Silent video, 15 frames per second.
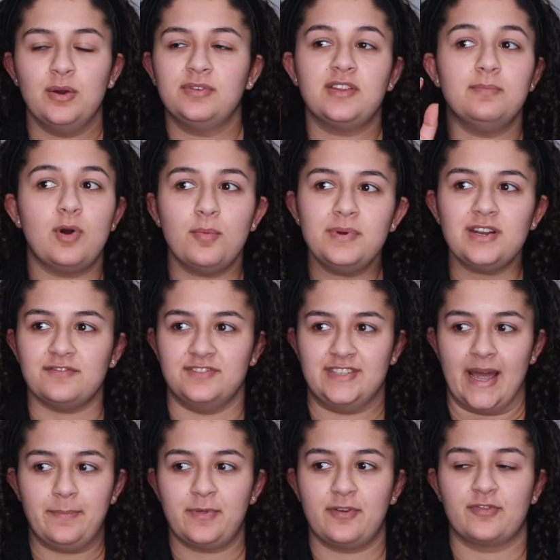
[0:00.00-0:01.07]
was a moment of
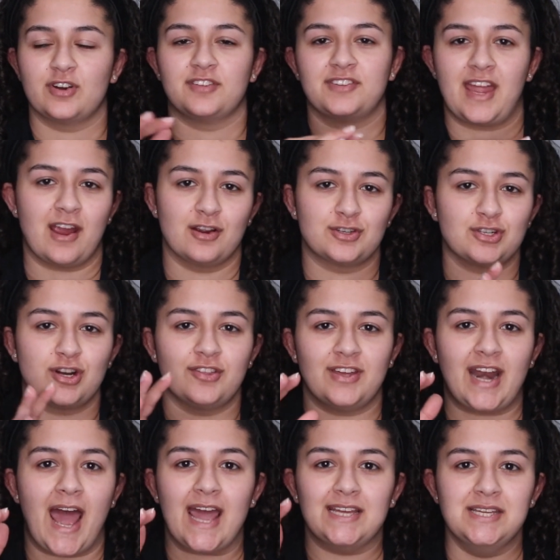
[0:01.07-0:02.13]
depth for his character
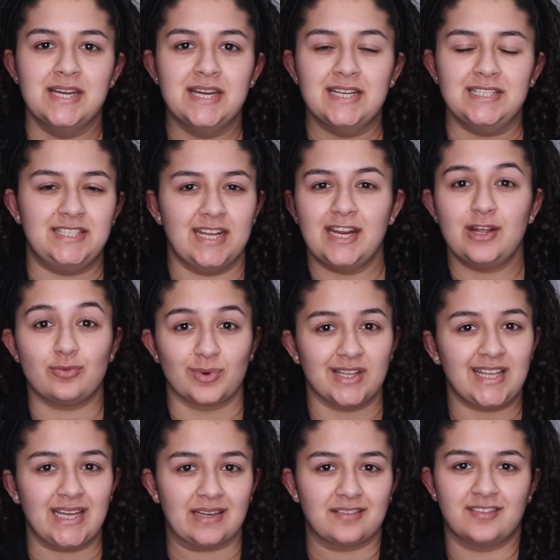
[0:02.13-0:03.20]
that I didn't
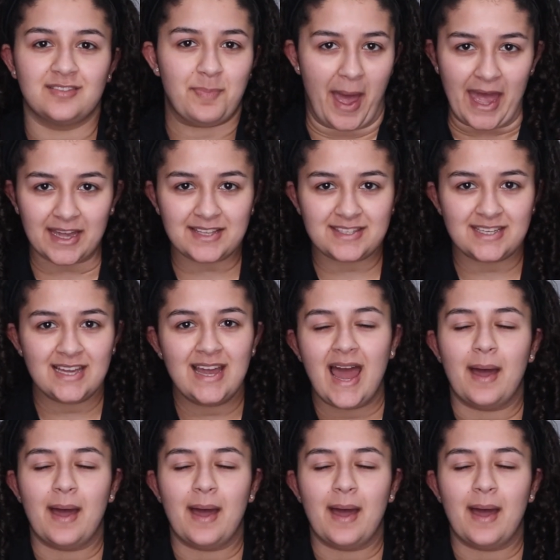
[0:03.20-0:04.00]
really expect.